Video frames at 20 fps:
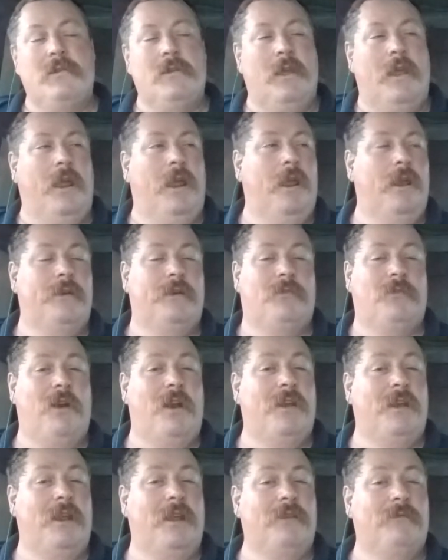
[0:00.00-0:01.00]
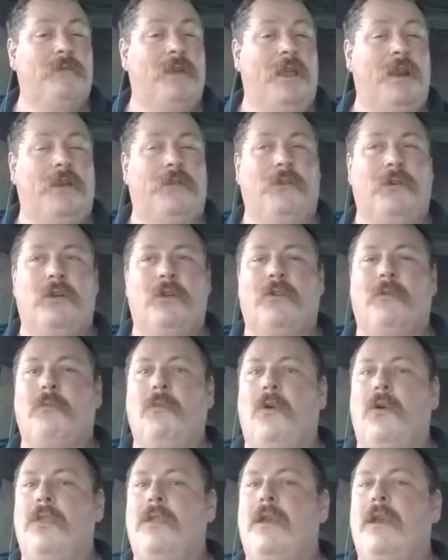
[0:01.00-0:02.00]
and try to take advantage of it. There's
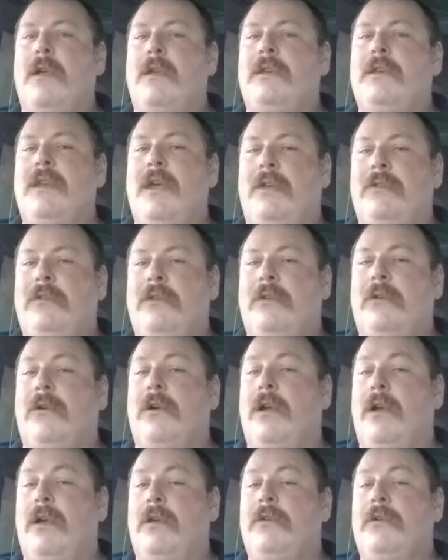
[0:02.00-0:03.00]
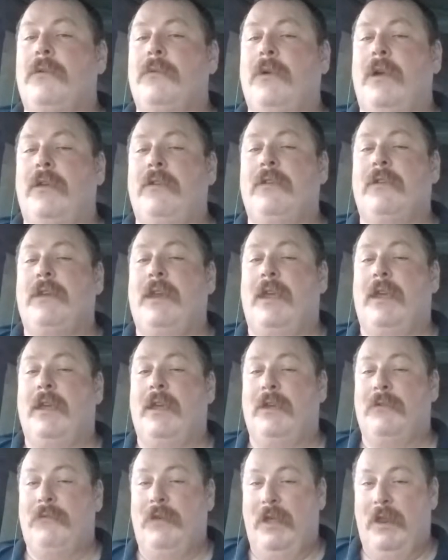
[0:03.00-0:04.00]
more than a dozen or 100 ways of
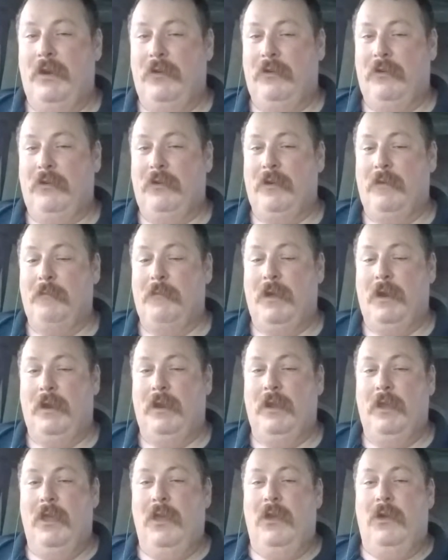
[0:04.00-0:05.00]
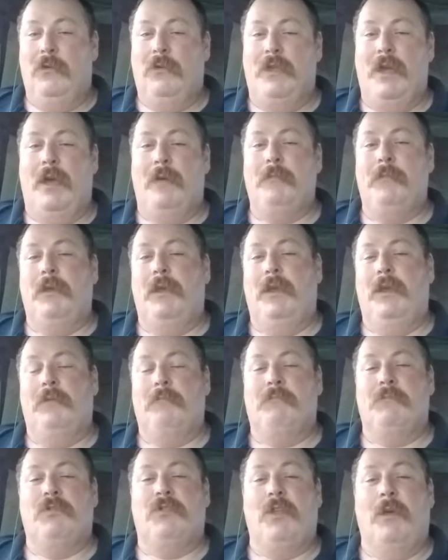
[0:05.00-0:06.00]
taking advantage of somebody without
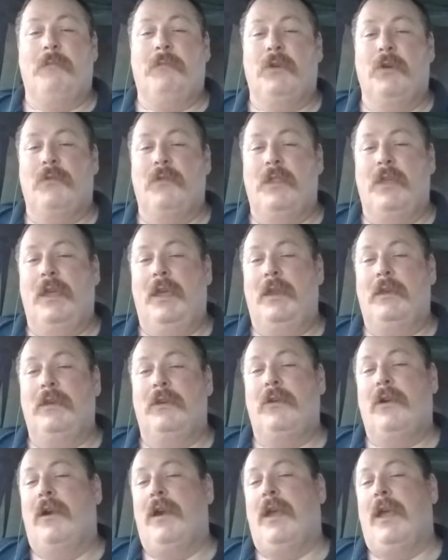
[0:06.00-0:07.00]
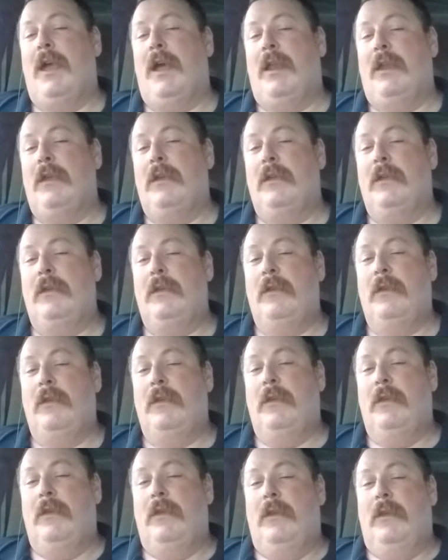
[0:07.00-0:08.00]
being thumped over the head in the dark alley.
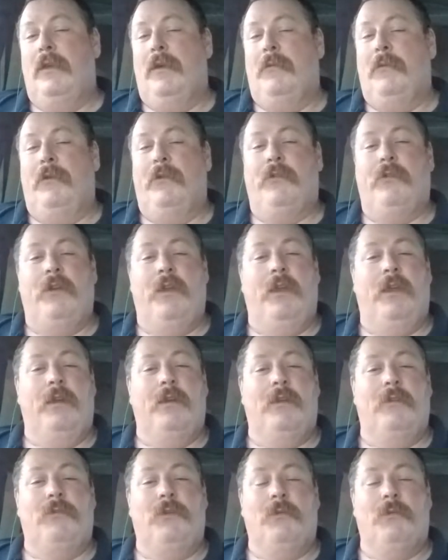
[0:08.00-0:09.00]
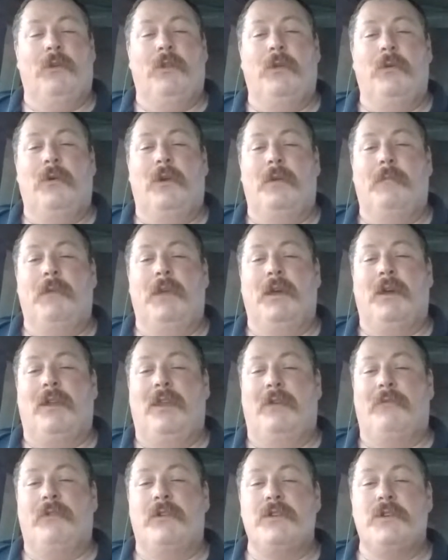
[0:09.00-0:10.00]
I'm just saying, if you really want to be a
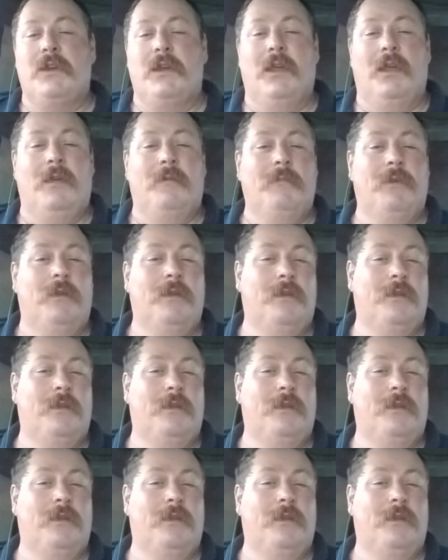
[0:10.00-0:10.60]
clever GM,